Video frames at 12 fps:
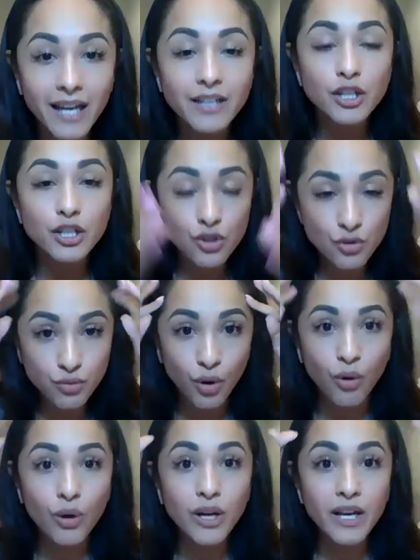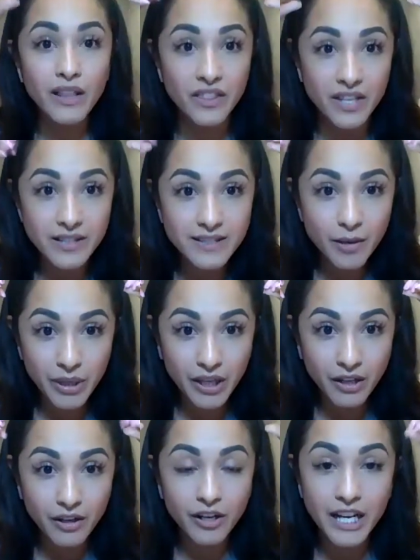control this up
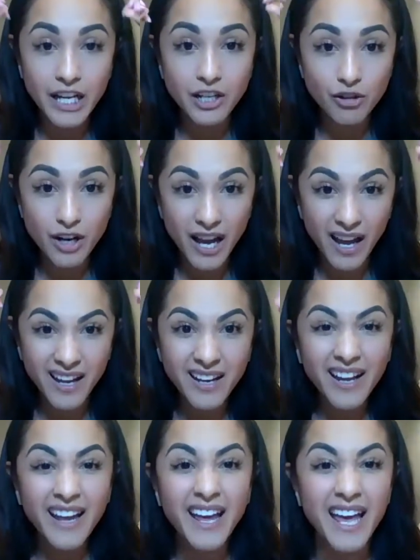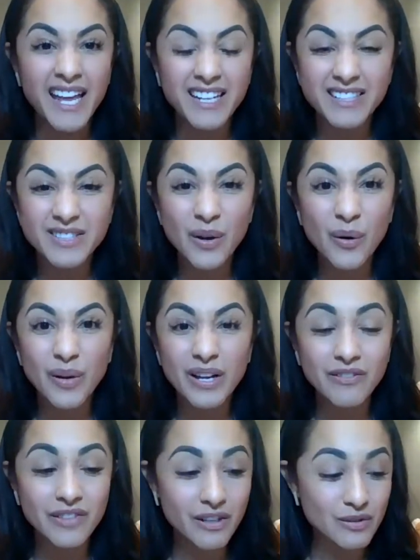here in your head. And so if
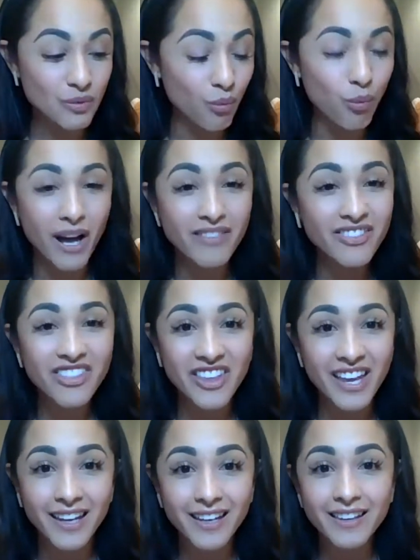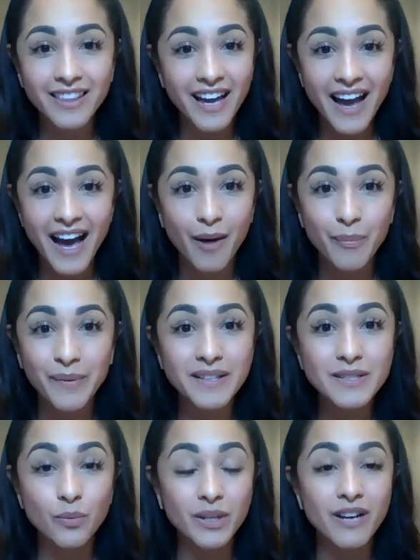there's one thing that
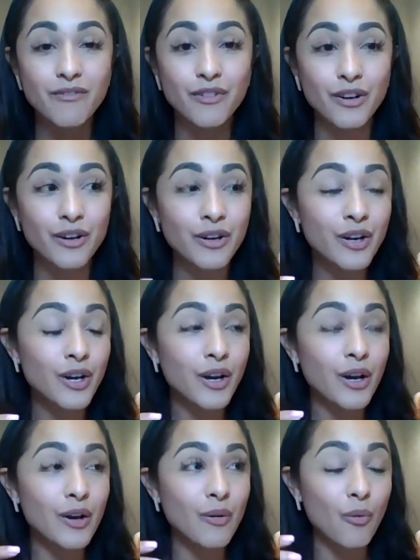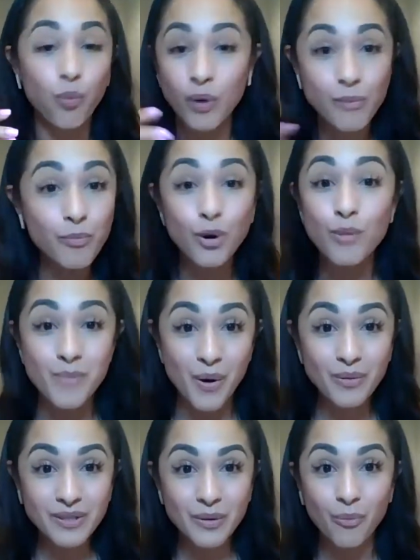happens whenever we
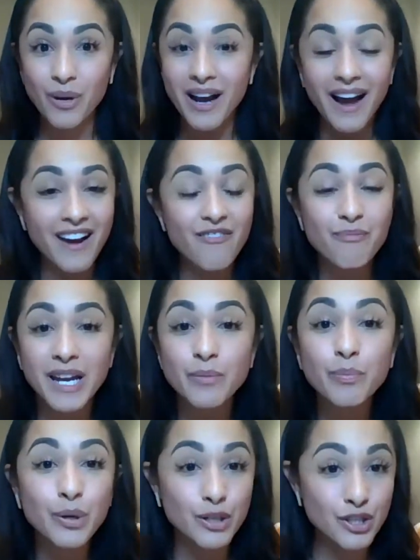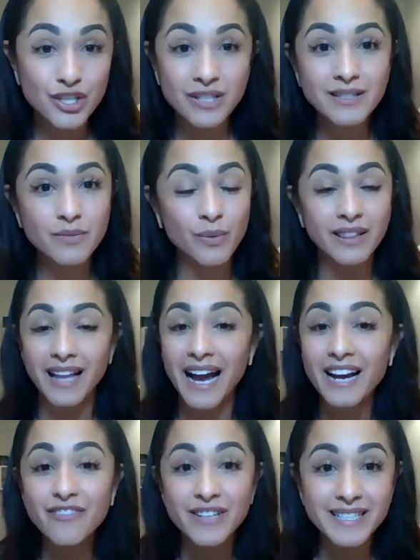promote, when I've made pushes, when
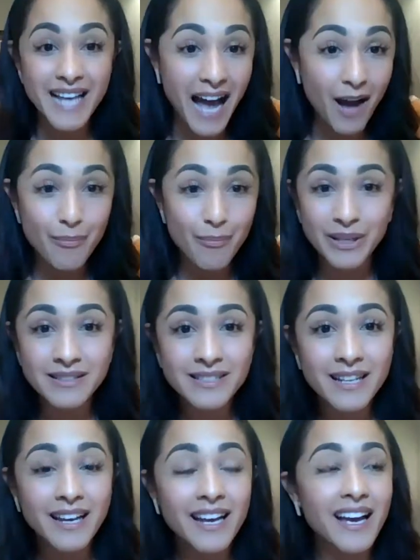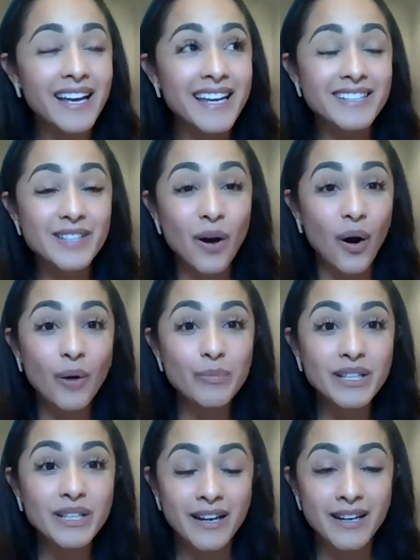life has happened, it's all
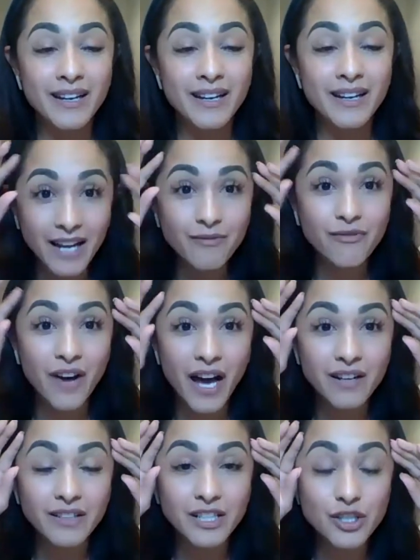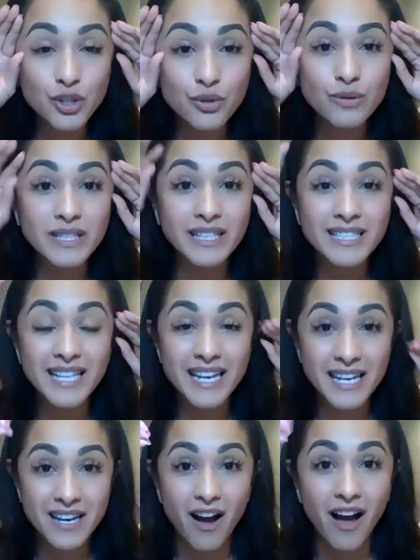because I'm finally choosing to
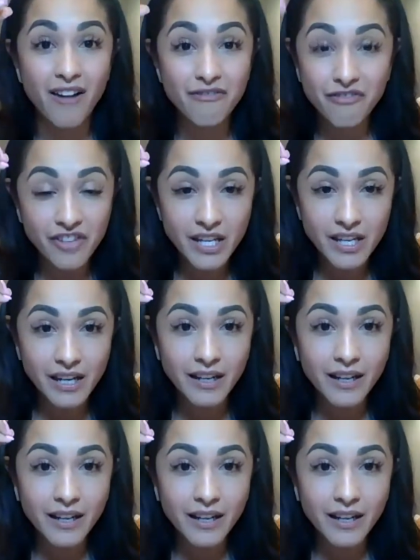not feed